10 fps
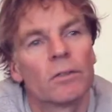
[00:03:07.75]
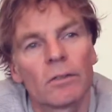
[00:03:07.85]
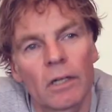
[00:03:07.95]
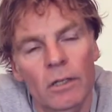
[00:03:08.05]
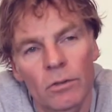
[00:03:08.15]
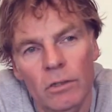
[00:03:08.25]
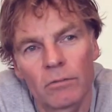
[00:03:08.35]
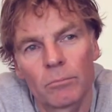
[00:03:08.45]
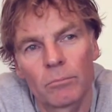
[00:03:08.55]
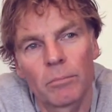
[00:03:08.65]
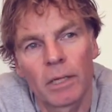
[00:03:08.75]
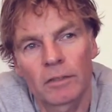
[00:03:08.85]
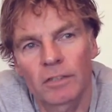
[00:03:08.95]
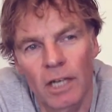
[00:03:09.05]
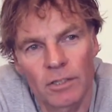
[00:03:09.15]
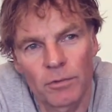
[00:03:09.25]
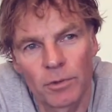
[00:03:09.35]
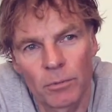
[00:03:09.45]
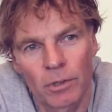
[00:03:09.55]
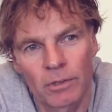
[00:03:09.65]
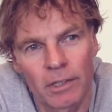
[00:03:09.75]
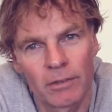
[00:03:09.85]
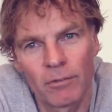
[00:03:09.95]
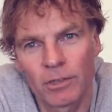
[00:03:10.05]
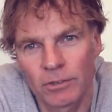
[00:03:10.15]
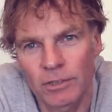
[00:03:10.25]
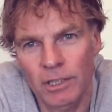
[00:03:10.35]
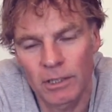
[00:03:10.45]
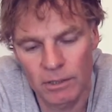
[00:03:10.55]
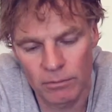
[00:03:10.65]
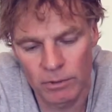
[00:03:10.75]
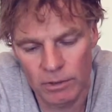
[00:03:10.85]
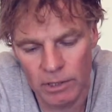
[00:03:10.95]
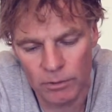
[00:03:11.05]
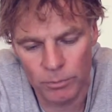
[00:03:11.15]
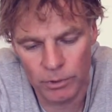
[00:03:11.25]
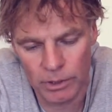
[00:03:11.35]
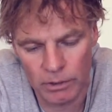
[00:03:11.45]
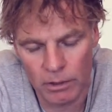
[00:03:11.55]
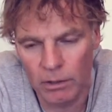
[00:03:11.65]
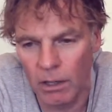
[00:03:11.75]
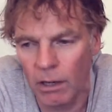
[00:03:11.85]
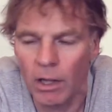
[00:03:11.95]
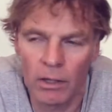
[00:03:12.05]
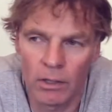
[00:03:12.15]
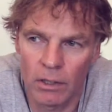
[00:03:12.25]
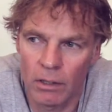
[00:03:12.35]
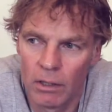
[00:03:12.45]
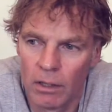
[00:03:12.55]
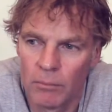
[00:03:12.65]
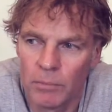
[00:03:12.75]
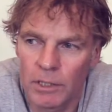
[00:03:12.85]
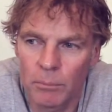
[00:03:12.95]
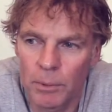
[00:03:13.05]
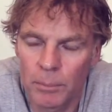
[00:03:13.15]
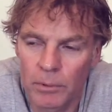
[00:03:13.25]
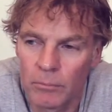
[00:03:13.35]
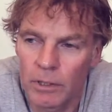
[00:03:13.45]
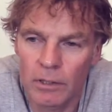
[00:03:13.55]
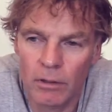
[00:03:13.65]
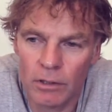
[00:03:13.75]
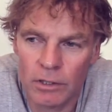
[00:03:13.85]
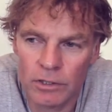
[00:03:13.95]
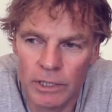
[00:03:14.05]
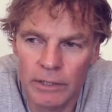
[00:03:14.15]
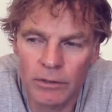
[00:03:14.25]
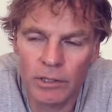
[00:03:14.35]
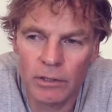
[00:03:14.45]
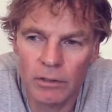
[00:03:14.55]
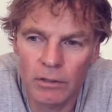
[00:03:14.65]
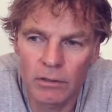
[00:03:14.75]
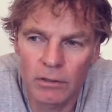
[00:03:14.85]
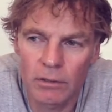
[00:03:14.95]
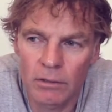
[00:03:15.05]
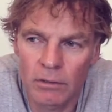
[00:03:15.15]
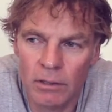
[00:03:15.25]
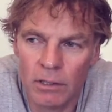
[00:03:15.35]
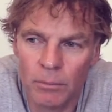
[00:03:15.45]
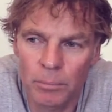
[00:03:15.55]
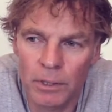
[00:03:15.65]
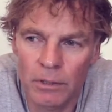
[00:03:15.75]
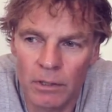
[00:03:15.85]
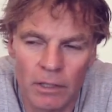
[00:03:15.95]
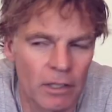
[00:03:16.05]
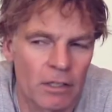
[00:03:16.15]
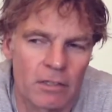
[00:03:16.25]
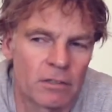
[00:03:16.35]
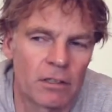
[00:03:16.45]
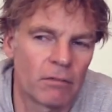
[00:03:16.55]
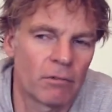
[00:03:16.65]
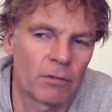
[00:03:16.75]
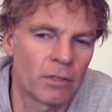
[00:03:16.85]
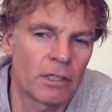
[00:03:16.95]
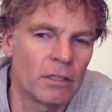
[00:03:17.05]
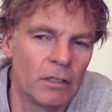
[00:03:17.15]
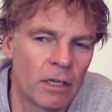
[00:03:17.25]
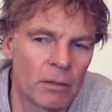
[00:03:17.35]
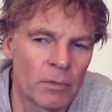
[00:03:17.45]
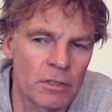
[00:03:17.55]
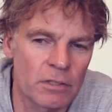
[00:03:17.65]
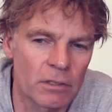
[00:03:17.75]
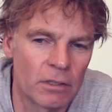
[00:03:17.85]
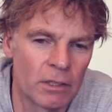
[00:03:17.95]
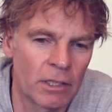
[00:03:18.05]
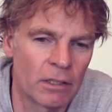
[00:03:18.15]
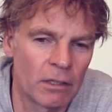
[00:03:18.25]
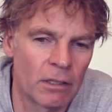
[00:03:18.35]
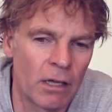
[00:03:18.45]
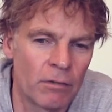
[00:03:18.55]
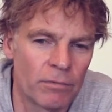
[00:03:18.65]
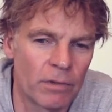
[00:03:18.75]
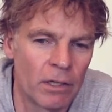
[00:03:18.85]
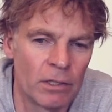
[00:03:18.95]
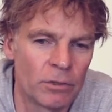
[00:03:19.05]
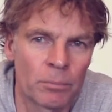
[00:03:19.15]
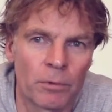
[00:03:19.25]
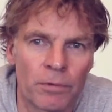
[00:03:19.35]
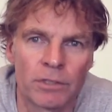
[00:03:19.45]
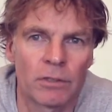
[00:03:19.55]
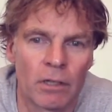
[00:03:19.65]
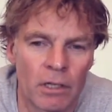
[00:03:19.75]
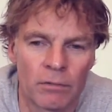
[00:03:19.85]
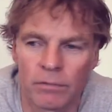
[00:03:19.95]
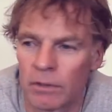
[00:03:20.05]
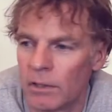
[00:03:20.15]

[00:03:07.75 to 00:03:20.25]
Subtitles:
There are good and bad sides of your work, what you say with networking. Meeting people, meeting others, hearing their opinion, I think that's one of the key elements, again, in life and in your professional life.